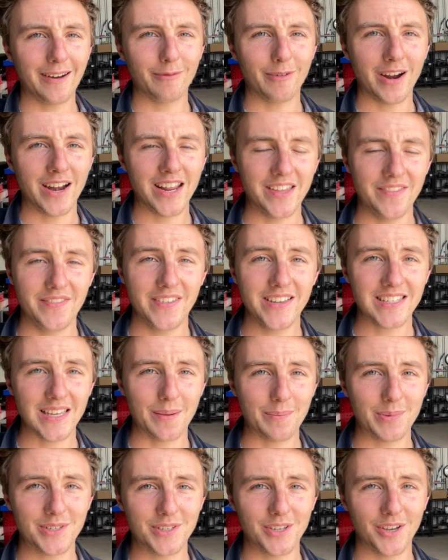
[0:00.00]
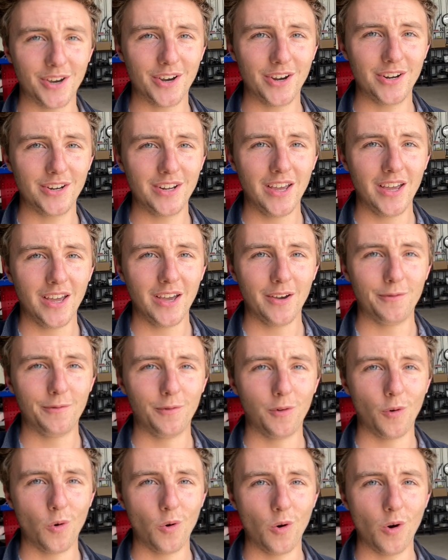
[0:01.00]
it ready in this episode
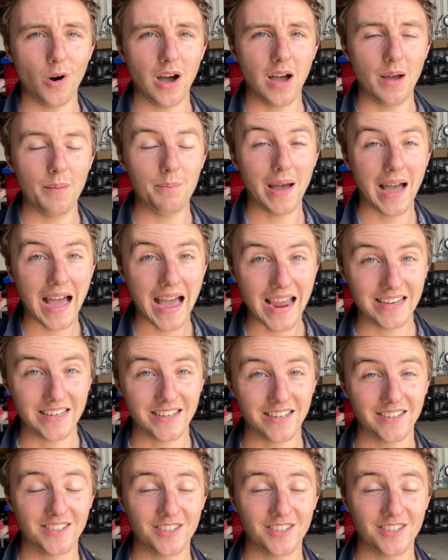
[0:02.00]
for paint.